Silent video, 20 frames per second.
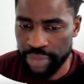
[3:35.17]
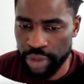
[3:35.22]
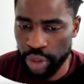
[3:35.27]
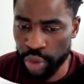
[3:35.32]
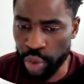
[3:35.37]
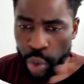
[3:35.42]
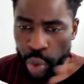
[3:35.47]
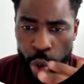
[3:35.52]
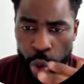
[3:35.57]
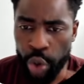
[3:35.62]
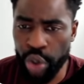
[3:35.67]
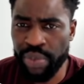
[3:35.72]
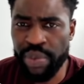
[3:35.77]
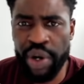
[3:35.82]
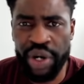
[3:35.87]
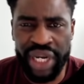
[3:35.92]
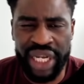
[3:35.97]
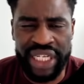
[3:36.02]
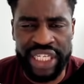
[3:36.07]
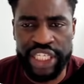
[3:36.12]
the whole
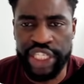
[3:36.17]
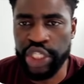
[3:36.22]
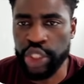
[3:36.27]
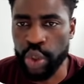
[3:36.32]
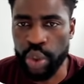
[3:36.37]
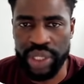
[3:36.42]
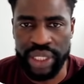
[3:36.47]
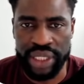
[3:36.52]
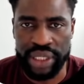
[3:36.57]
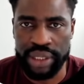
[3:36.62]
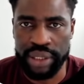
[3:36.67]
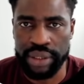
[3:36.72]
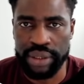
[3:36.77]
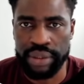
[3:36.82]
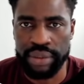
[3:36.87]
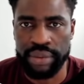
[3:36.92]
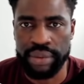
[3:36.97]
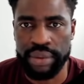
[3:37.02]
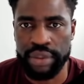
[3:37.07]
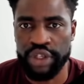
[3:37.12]
market is shorted.
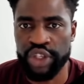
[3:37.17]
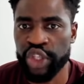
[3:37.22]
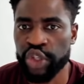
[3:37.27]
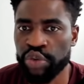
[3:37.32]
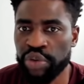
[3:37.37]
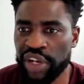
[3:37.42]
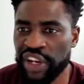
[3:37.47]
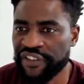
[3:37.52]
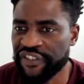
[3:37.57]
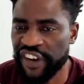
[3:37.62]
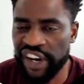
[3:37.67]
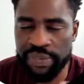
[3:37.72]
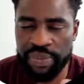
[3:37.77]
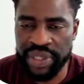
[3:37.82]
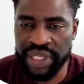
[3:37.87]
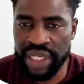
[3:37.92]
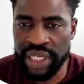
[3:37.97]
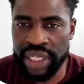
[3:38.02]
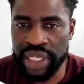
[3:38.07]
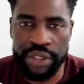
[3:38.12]
twenty-five
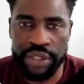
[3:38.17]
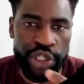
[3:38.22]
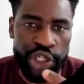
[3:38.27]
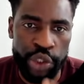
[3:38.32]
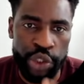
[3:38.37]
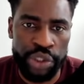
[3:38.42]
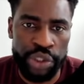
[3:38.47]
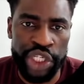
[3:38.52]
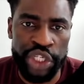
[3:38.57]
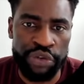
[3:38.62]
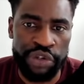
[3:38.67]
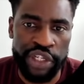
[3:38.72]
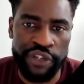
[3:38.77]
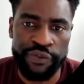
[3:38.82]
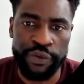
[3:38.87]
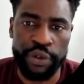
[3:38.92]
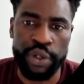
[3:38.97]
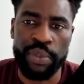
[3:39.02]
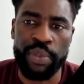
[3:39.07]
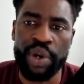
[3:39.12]
percent is a short interest
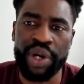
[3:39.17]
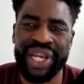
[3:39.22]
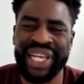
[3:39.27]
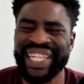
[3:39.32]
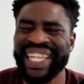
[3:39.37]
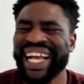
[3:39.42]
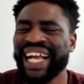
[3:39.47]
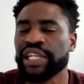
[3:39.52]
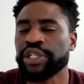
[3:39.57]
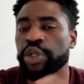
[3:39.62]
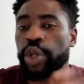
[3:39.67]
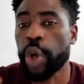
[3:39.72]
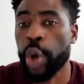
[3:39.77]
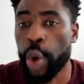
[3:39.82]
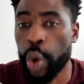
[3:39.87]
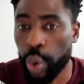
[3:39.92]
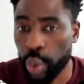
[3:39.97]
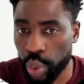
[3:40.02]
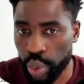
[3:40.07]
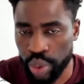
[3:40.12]
for the market as a
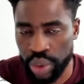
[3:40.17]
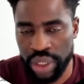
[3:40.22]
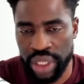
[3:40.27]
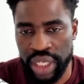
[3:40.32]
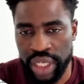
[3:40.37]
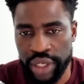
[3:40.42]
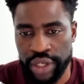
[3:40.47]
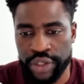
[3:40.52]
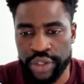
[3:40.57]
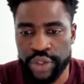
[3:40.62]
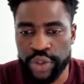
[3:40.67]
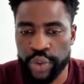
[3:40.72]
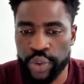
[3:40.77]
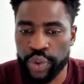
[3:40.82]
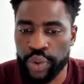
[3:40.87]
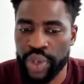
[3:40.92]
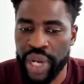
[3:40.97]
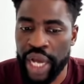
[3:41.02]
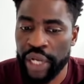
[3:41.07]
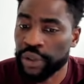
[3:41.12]
whole.
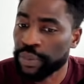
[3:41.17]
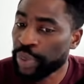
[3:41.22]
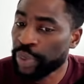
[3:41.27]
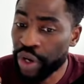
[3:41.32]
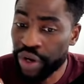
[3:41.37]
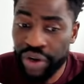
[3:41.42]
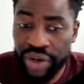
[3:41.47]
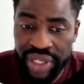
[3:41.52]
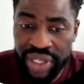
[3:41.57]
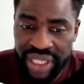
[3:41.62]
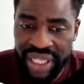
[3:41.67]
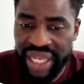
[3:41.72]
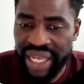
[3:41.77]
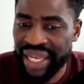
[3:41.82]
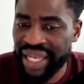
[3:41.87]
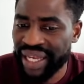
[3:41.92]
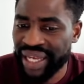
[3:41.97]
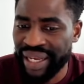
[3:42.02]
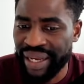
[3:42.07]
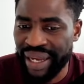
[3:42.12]
So at a point,
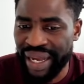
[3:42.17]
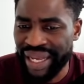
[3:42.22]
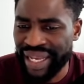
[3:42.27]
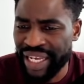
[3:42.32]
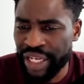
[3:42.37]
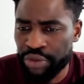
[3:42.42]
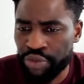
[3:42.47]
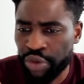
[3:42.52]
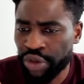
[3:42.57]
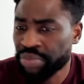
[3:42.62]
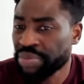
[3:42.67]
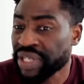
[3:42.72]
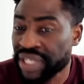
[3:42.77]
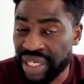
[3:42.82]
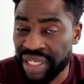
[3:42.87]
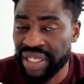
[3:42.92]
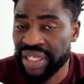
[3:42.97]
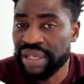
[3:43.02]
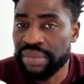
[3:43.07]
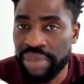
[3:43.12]
it won't be
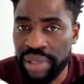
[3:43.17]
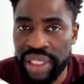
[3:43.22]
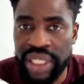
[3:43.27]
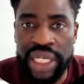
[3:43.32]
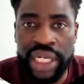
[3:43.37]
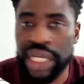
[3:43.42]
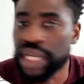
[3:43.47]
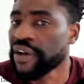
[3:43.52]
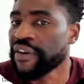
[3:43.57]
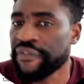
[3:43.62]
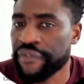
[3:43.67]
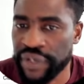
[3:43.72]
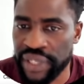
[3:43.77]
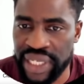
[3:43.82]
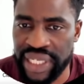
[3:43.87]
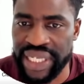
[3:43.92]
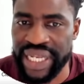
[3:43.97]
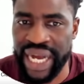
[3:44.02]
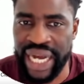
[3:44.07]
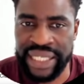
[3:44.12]
sustainable enough for these
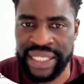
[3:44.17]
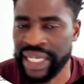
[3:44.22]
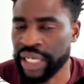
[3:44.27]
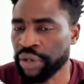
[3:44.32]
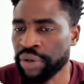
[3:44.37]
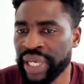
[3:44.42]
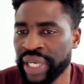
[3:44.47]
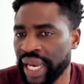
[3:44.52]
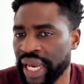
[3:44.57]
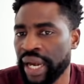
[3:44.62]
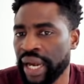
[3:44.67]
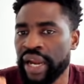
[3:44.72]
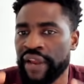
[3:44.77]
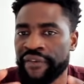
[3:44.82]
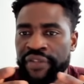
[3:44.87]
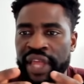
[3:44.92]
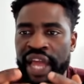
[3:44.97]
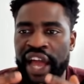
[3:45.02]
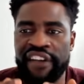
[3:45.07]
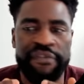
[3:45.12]
guys. I don't care if
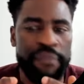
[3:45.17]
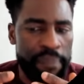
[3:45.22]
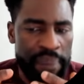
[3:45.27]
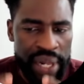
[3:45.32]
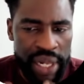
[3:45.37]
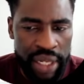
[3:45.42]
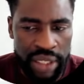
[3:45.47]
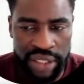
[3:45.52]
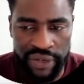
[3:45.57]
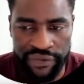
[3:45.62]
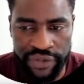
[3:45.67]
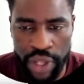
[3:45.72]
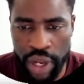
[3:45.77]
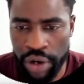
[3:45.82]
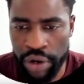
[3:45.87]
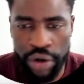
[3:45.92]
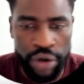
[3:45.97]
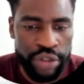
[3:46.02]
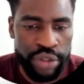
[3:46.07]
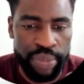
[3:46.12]
they have billions of
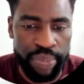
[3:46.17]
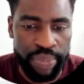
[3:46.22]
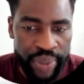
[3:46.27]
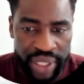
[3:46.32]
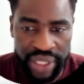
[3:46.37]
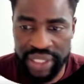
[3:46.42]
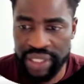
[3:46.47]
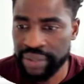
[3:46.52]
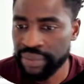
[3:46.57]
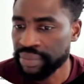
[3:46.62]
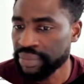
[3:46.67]
dollars, but